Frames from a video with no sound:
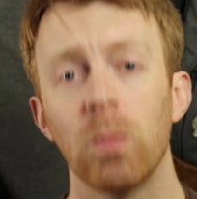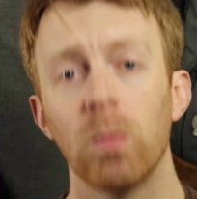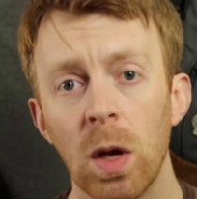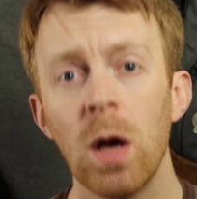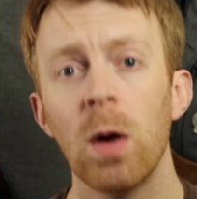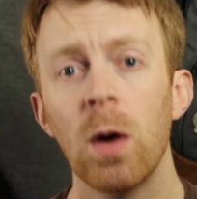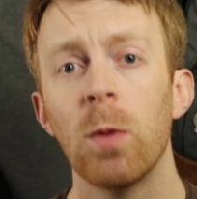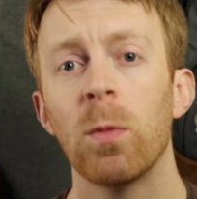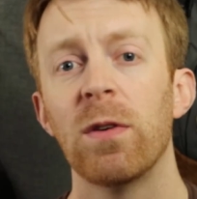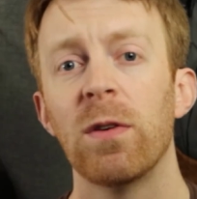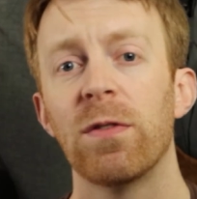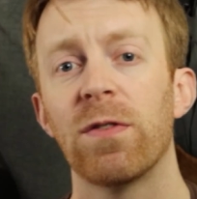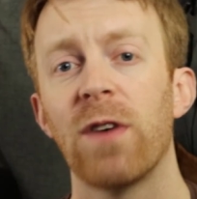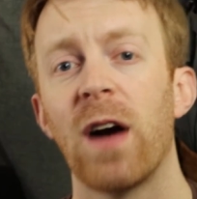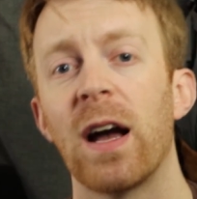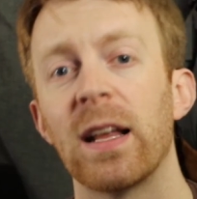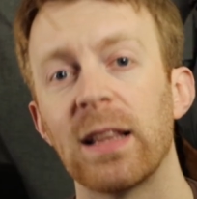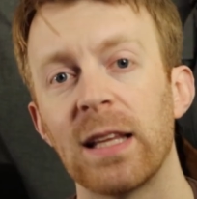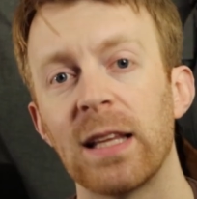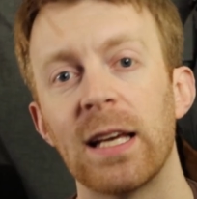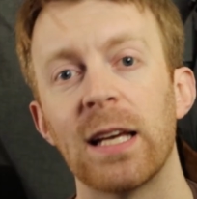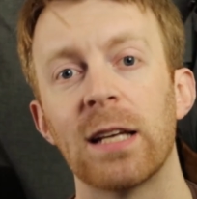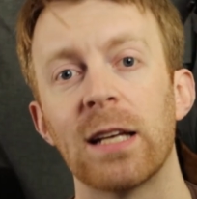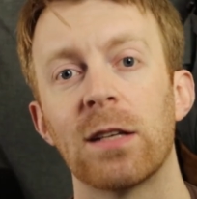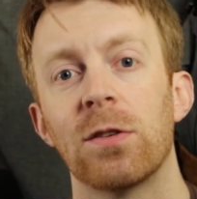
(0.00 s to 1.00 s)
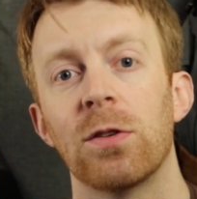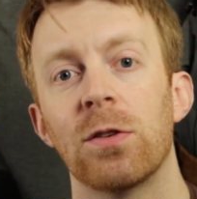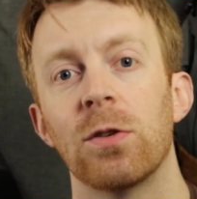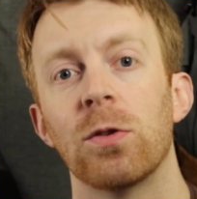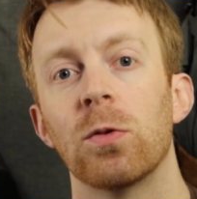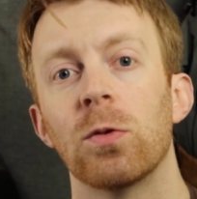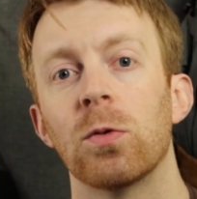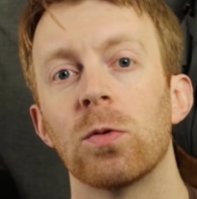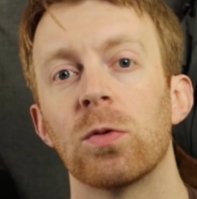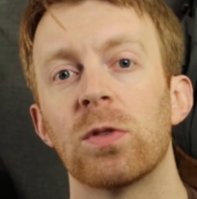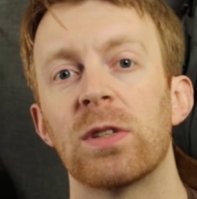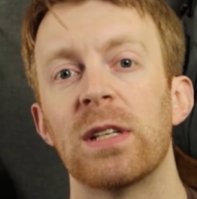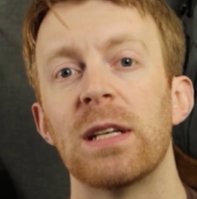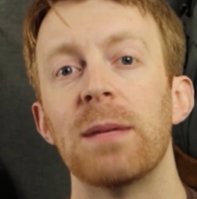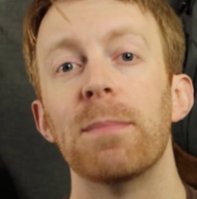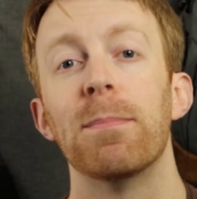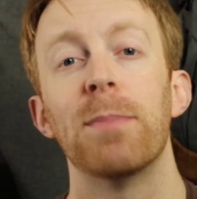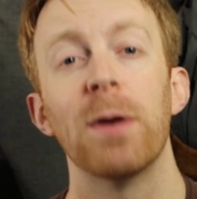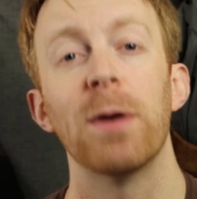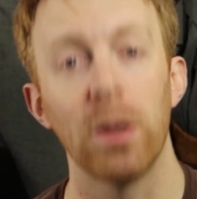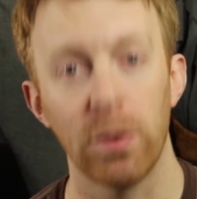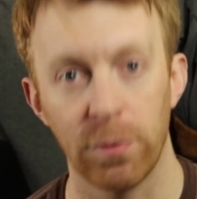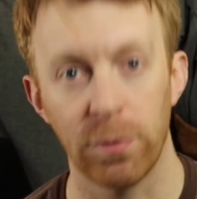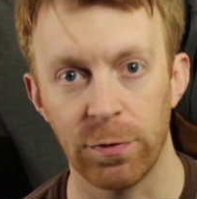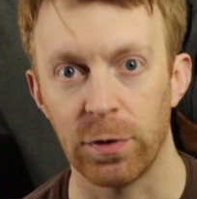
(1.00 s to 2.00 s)
we finally get to see
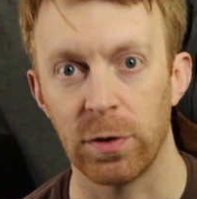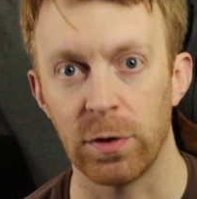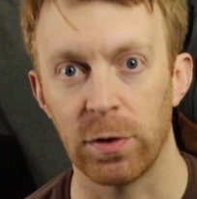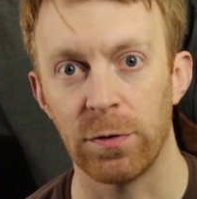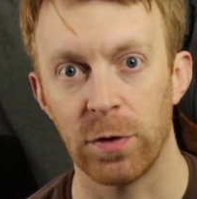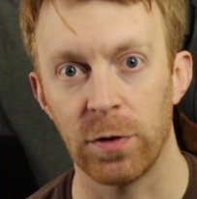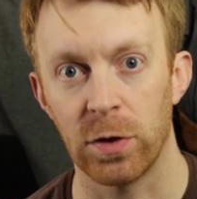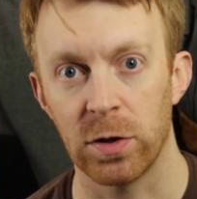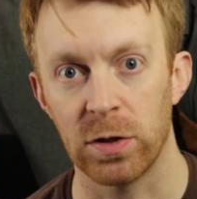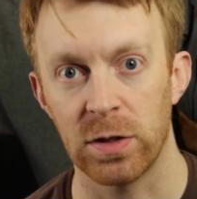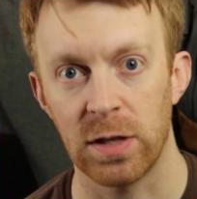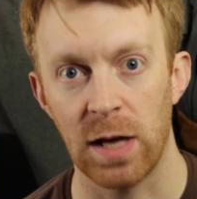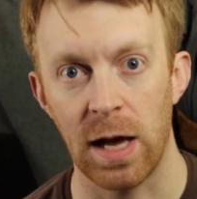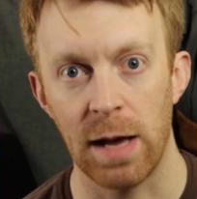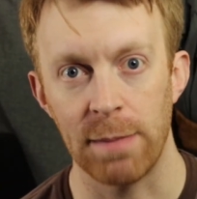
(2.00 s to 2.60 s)
Bill for the first time.